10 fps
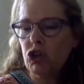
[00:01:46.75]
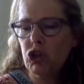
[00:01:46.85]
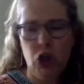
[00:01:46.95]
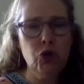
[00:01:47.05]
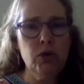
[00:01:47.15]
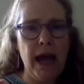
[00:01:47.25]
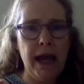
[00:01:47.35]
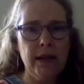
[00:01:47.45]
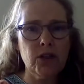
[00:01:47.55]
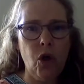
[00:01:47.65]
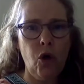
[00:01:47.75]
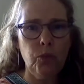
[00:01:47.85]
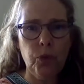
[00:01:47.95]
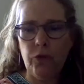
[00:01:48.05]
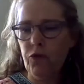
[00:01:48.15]
2 days
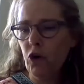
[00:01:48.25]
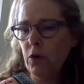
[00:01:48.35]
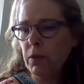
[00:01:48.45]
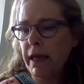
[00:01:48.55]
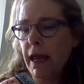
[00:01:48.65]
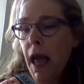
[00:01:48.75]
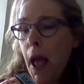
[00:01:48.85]
old preferably,